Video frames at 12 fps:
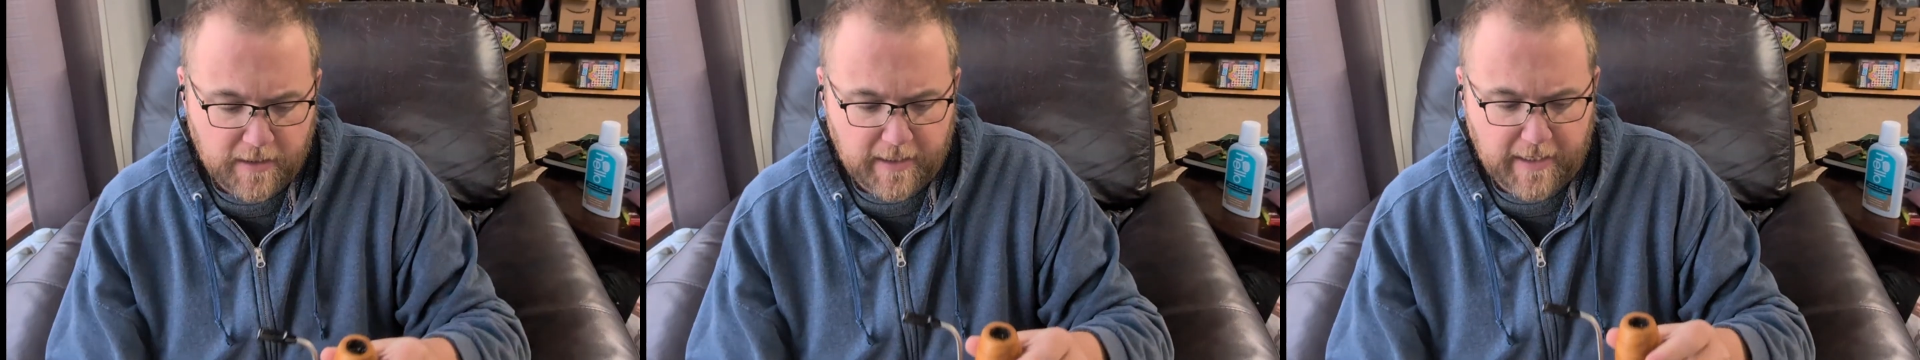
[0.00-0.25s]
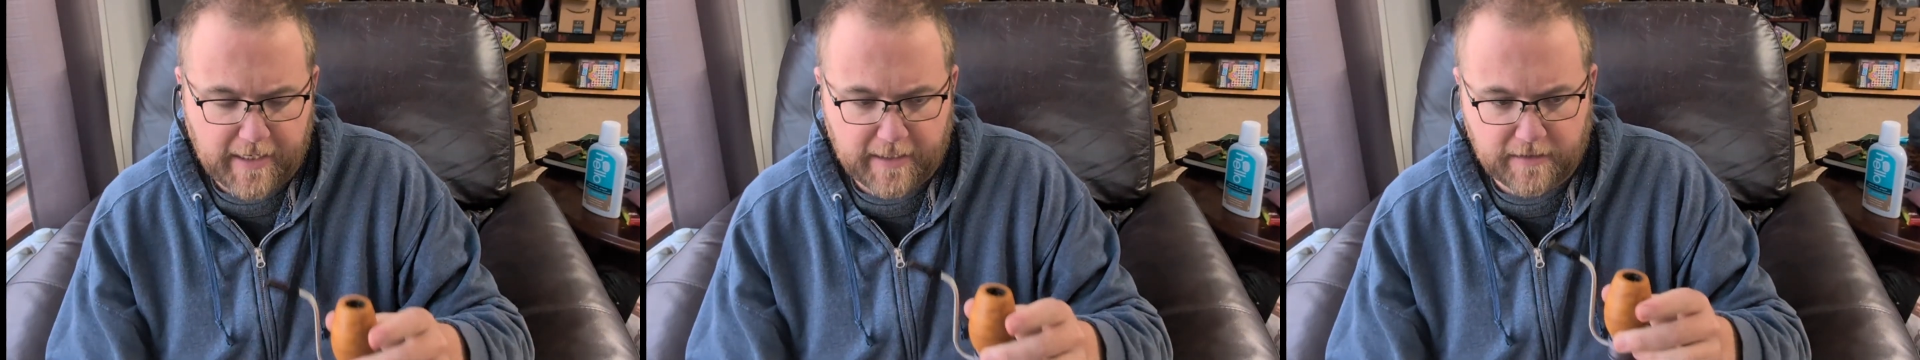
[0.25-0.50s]

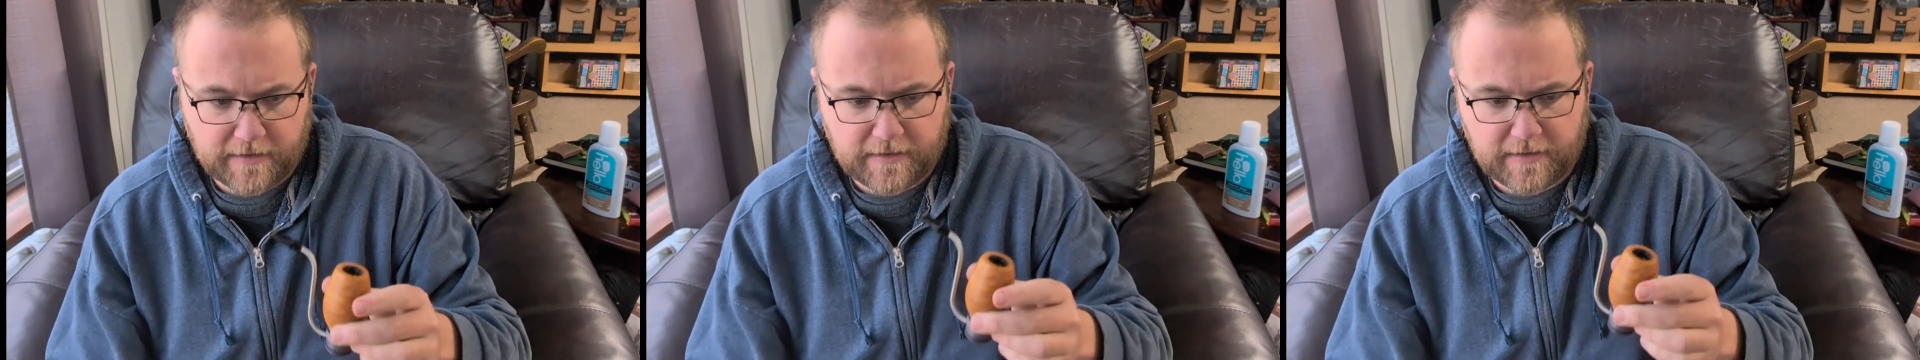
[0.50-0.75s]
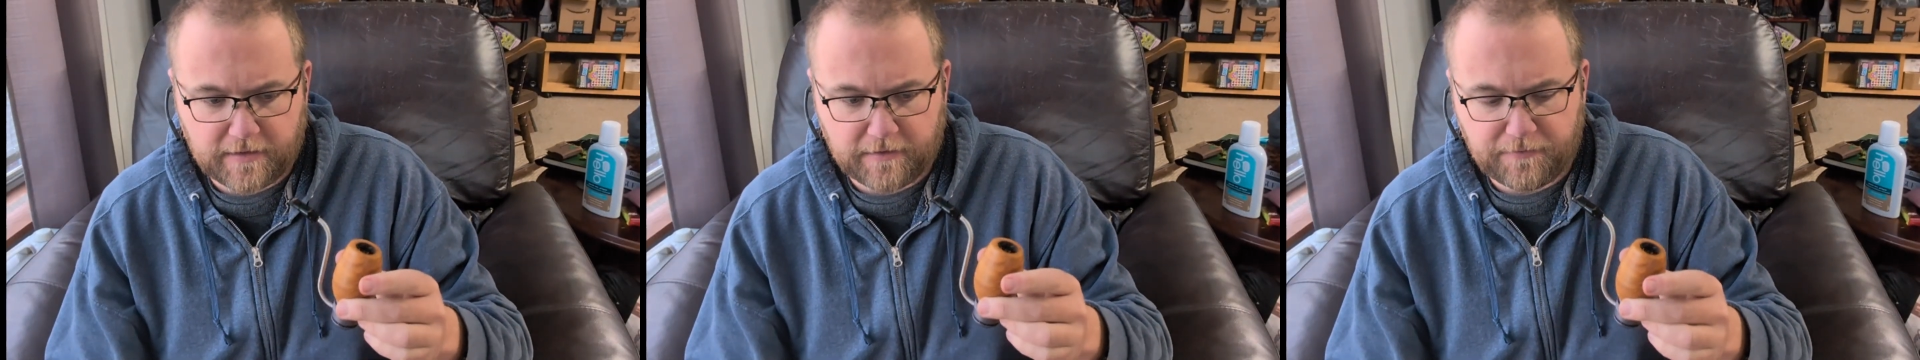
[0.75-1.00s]
and
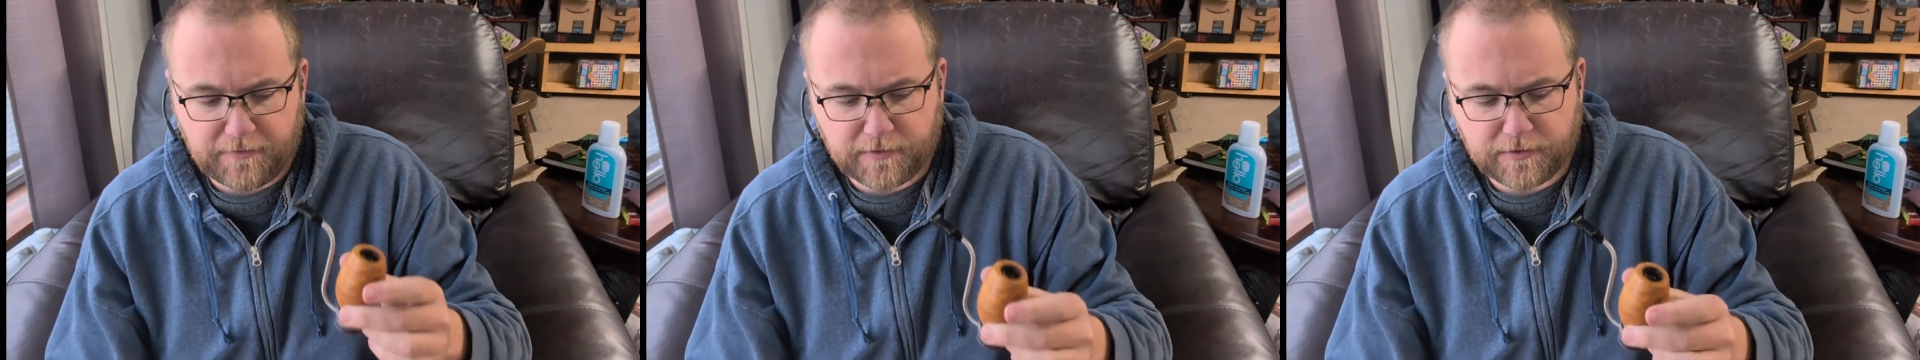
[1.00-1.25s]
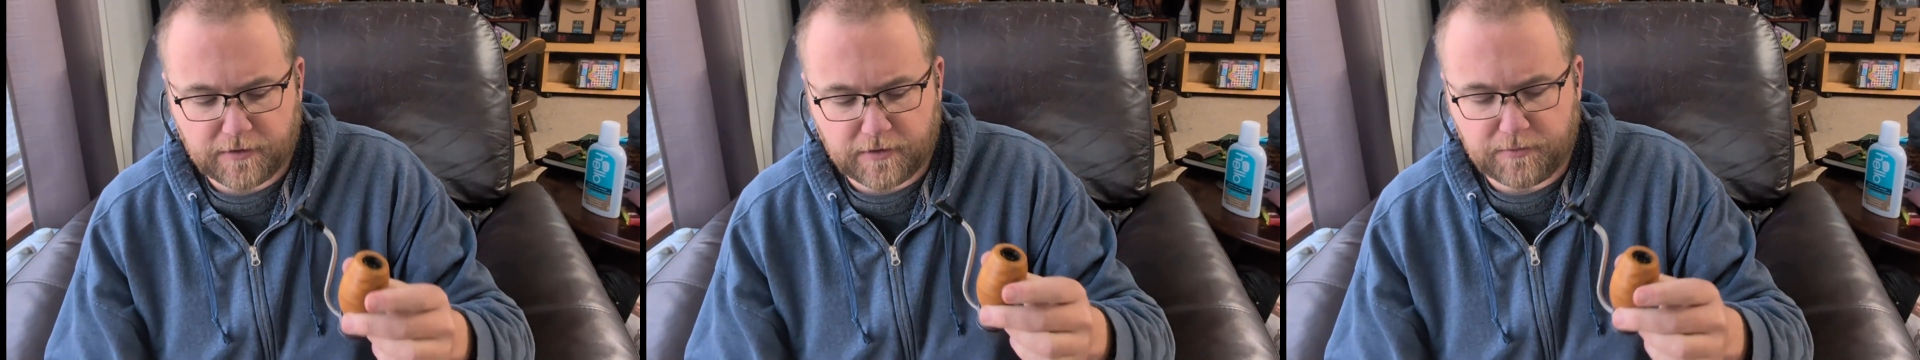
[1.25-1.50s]
the
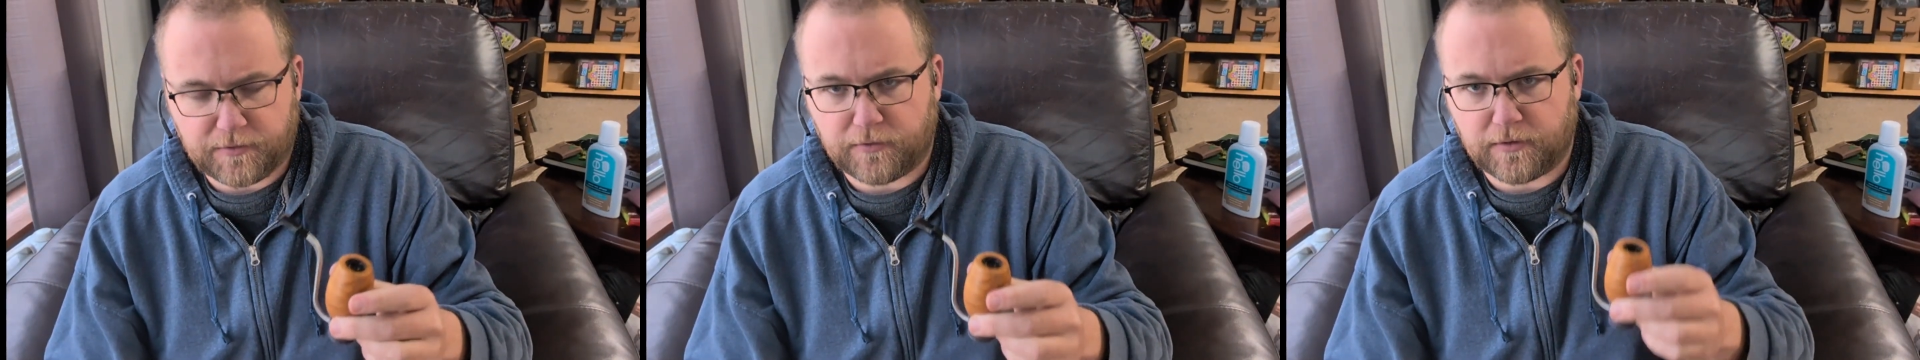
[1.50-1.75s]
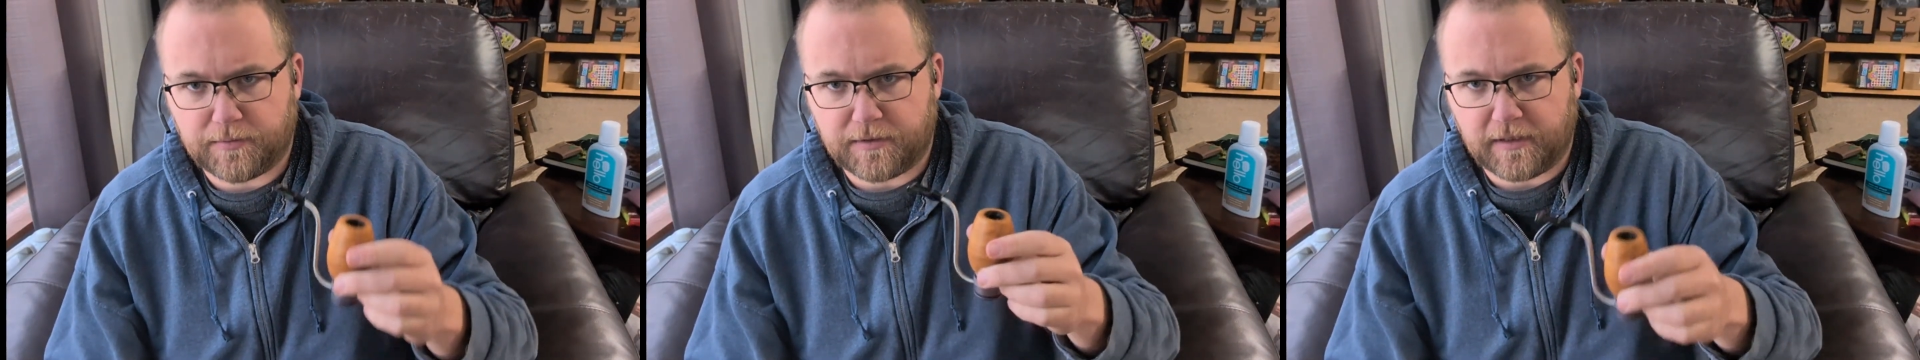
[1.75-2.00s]
filter
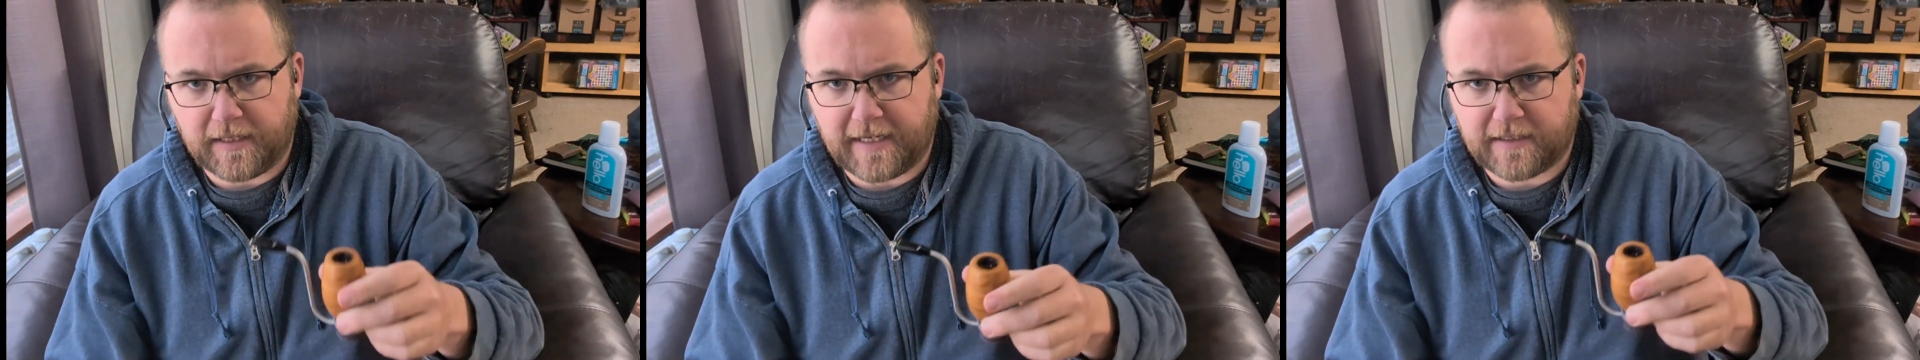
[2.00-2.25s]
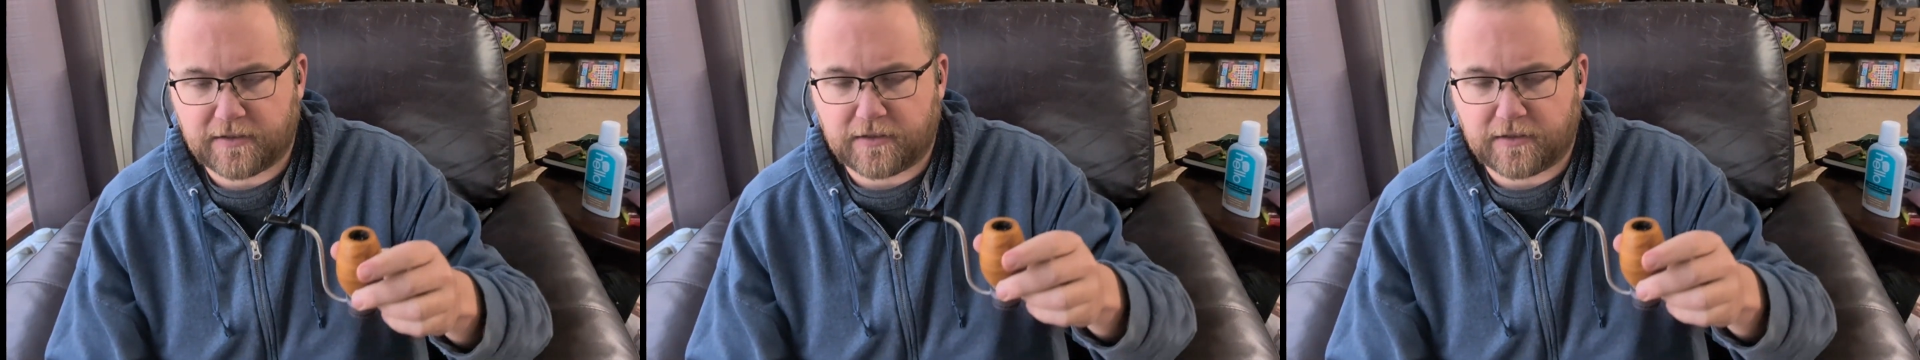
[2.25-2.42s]
absorbs less